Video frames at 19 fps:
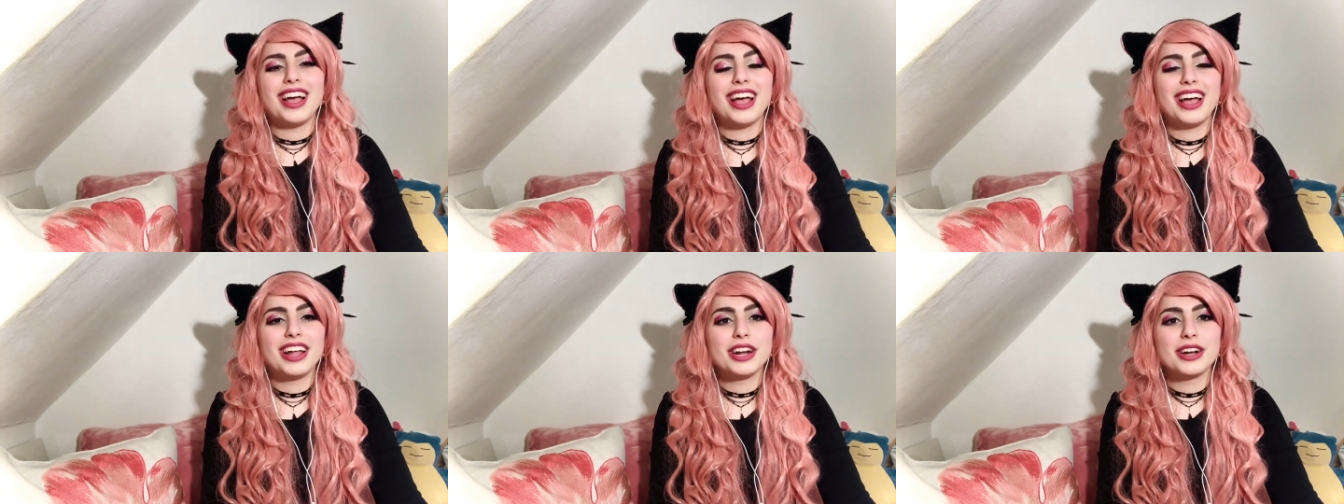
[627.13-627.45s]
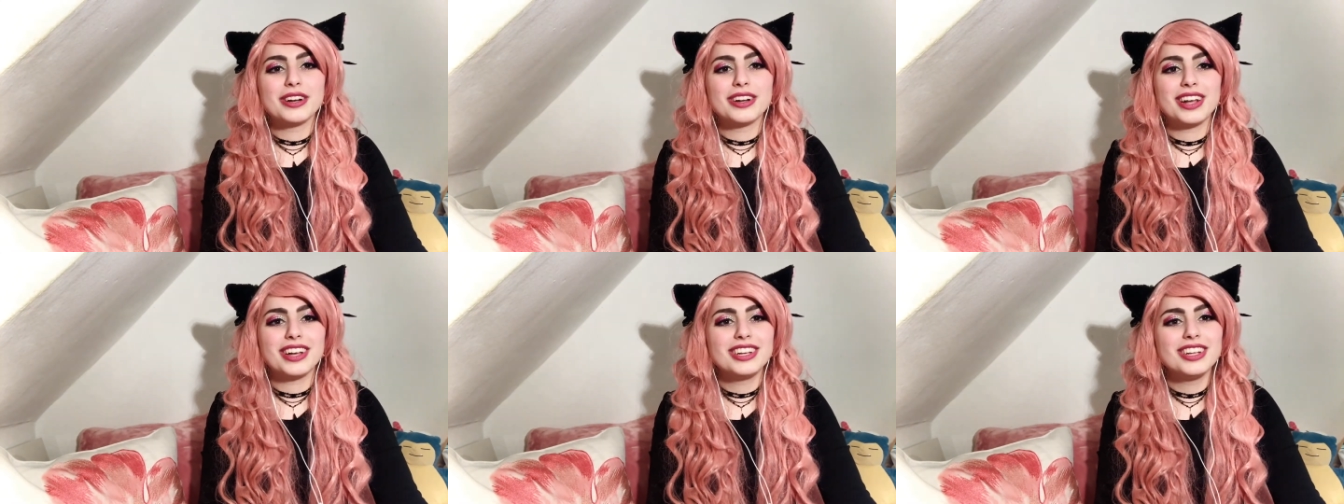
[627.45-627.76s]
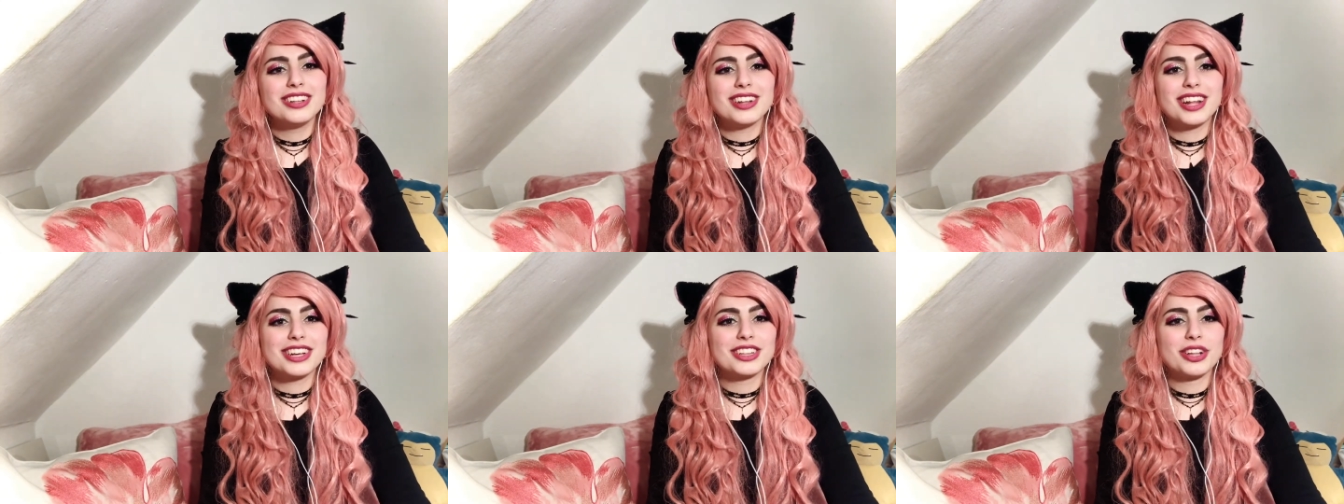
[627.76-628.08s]
And
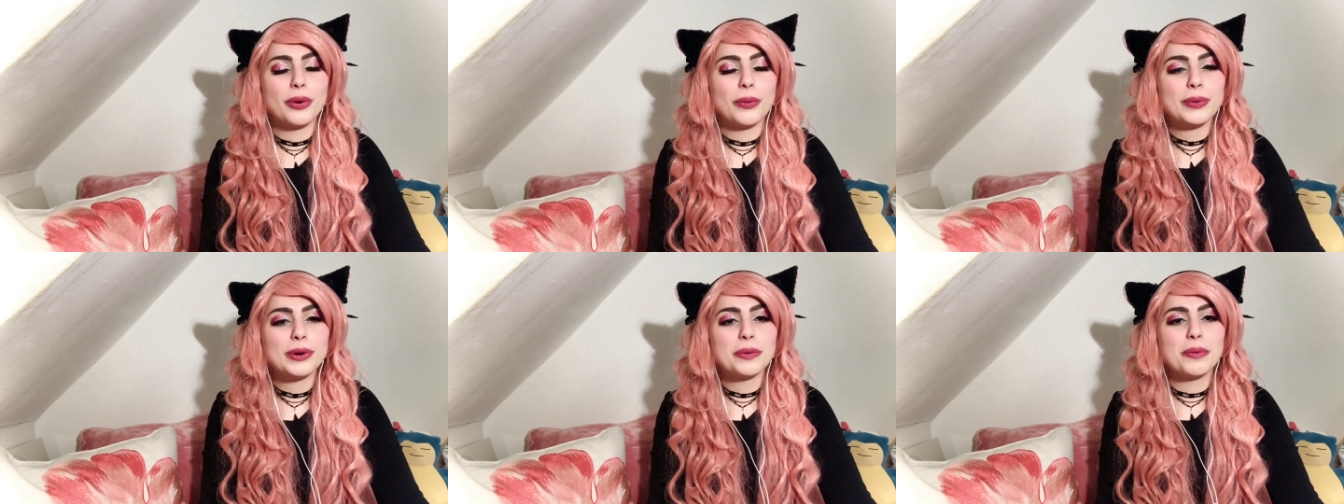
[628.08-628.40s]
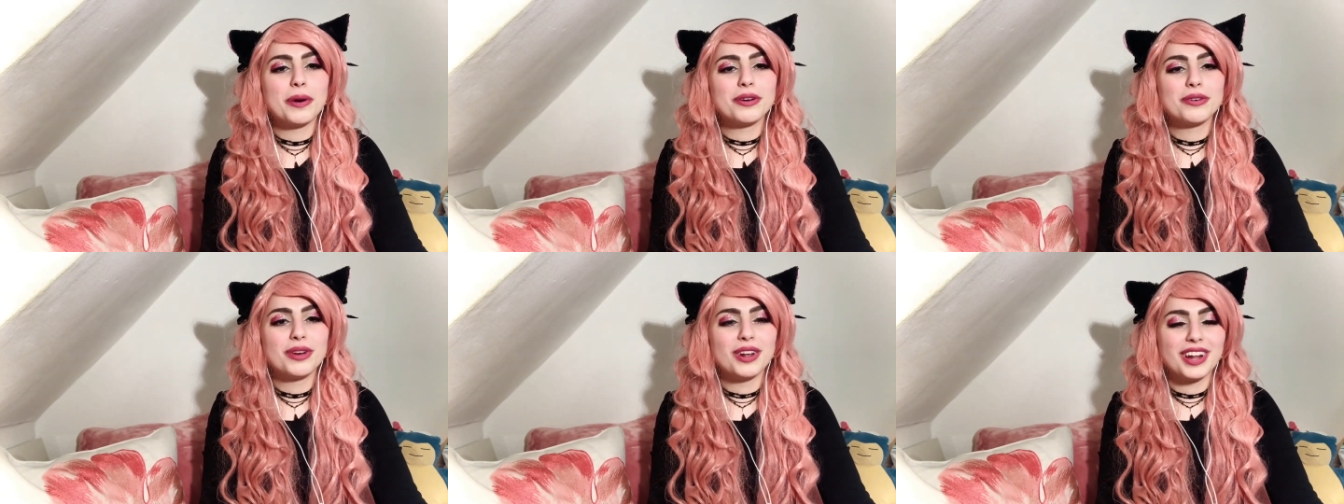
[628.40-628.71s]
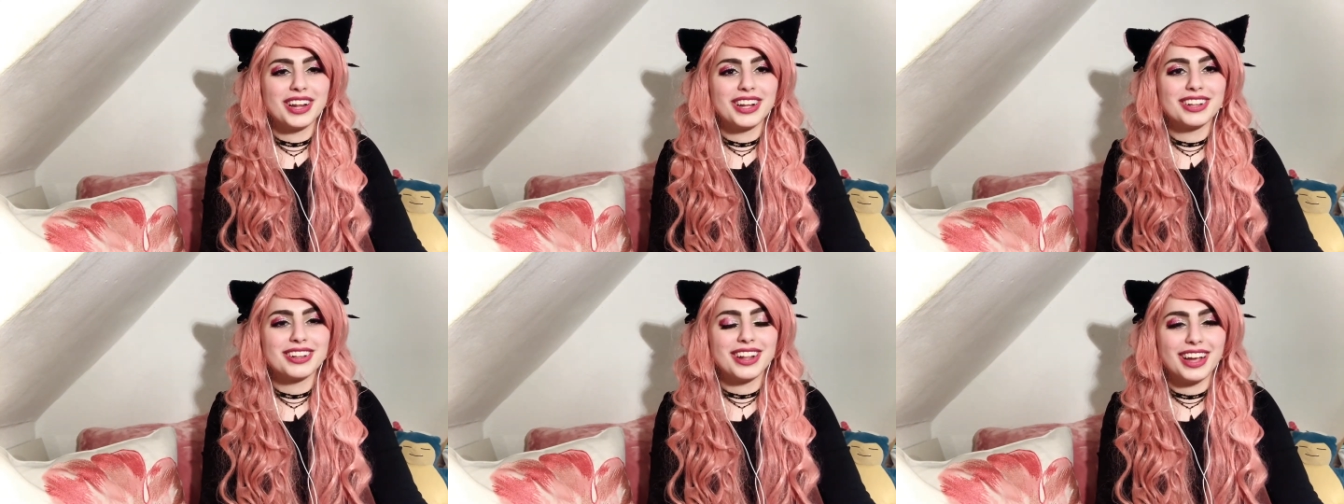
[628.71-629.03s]
he's like the only one who
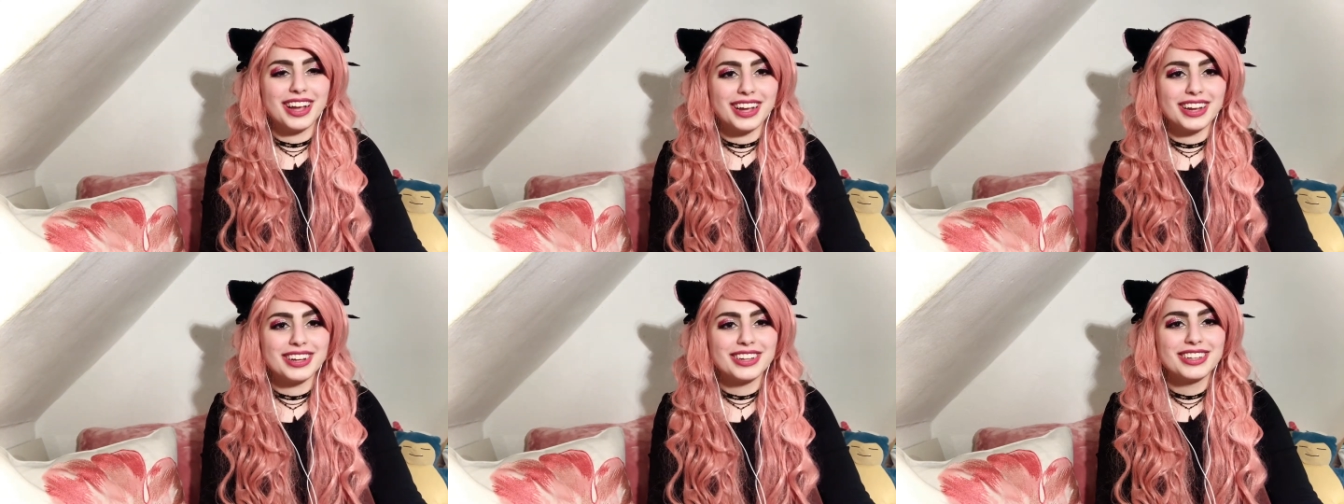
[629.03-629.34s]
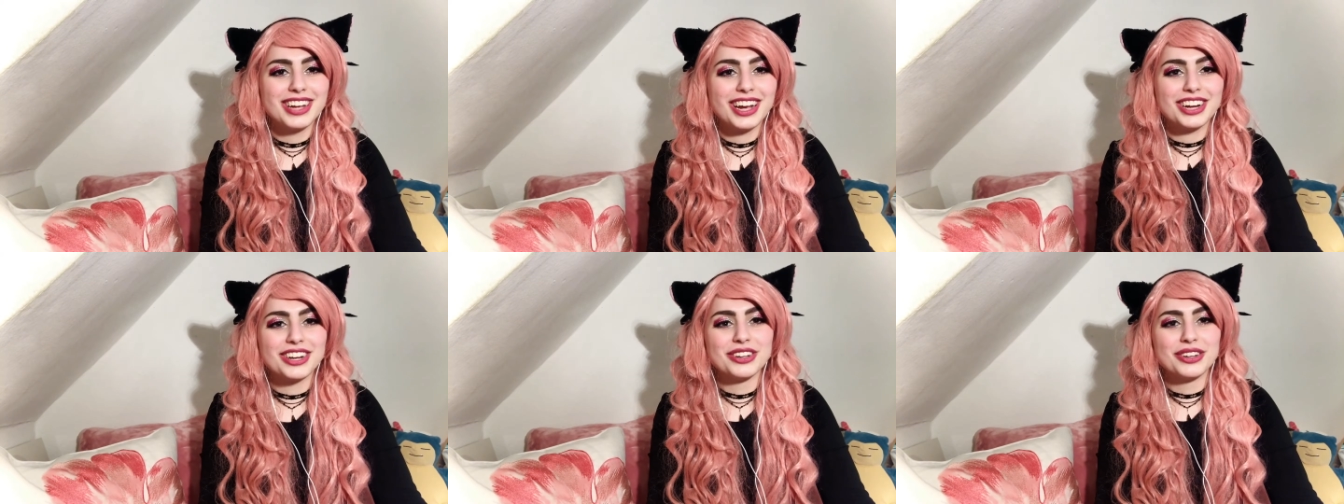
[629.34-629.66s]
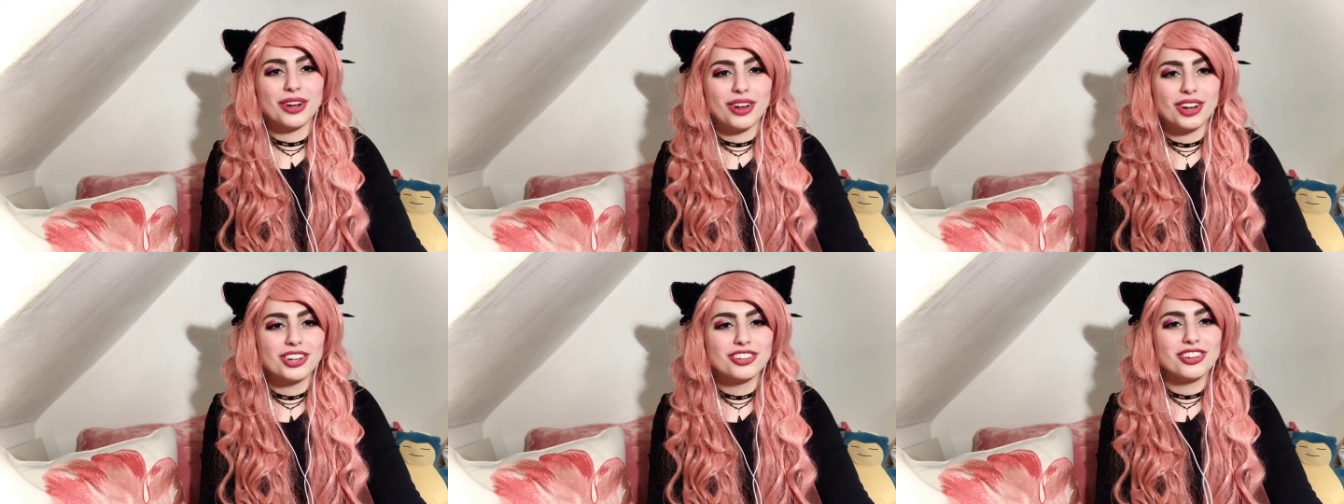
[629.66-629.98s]
at least like he
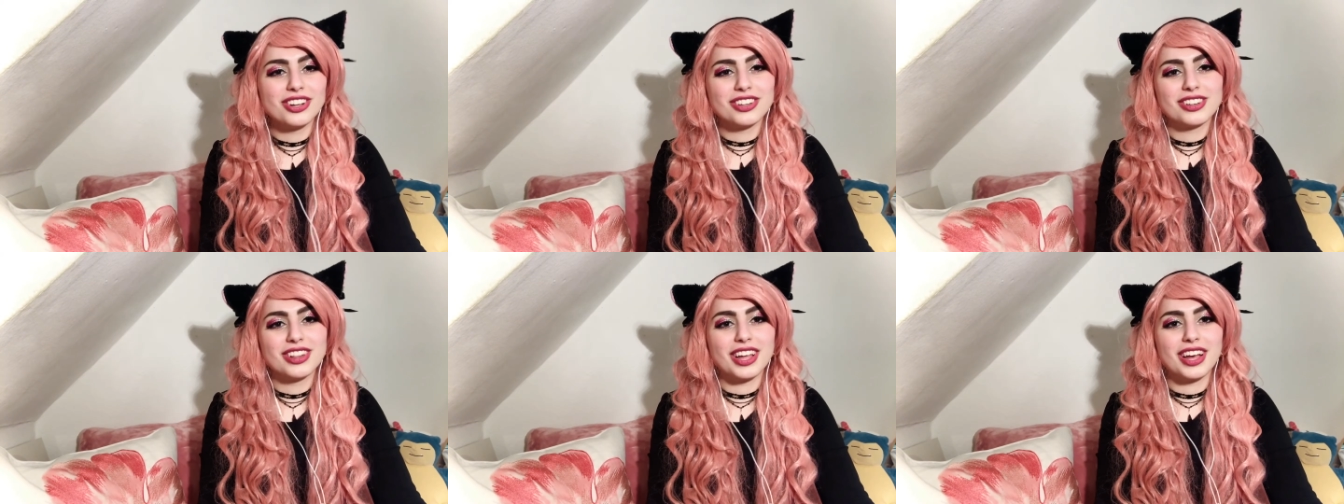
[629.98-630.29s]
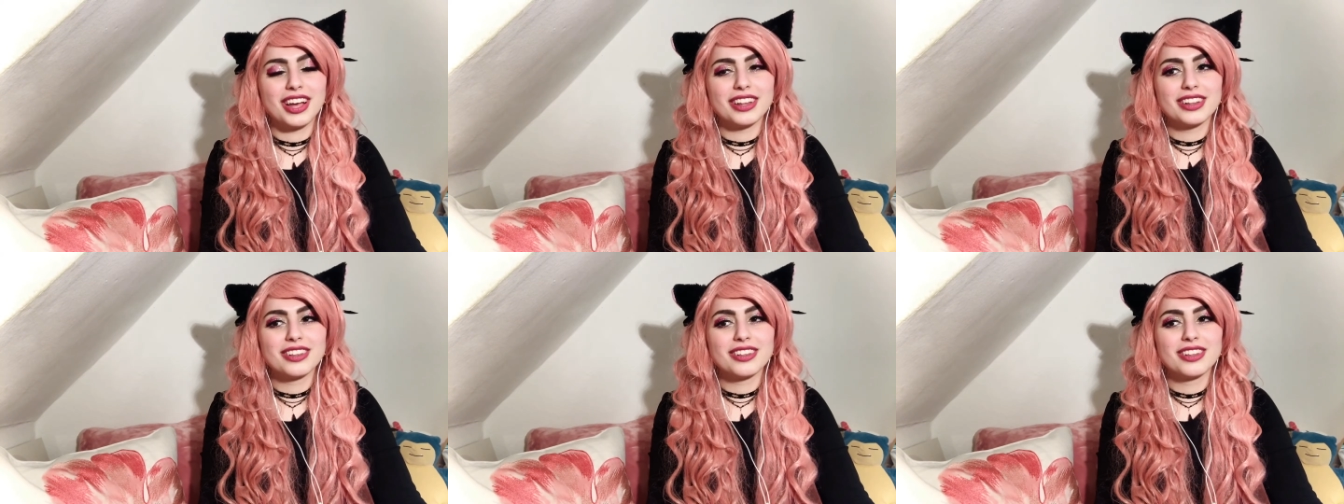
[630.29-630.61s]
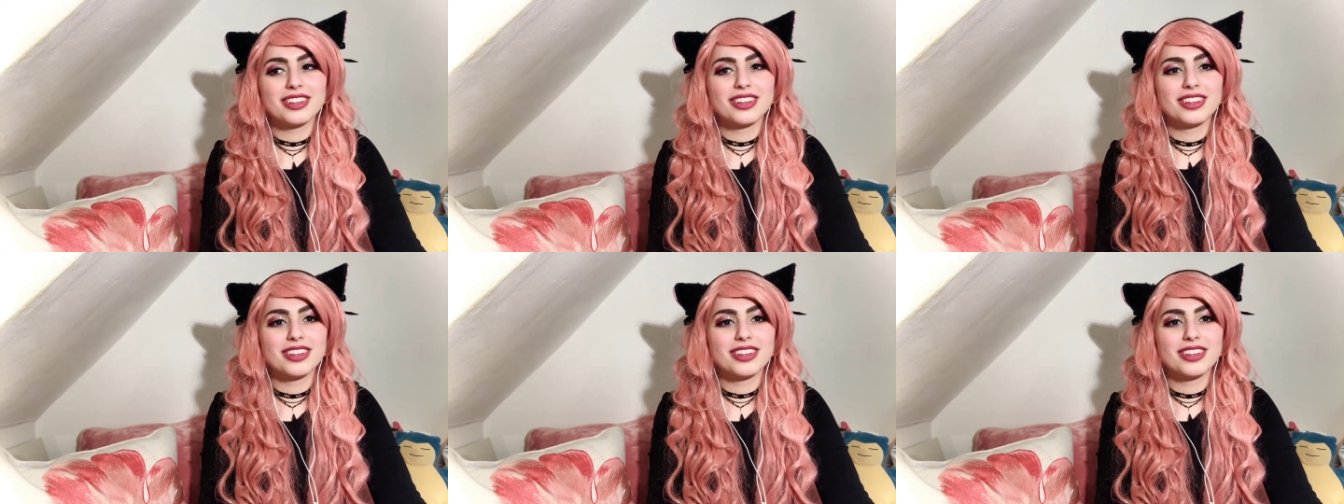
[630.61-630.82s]
acknowledges that,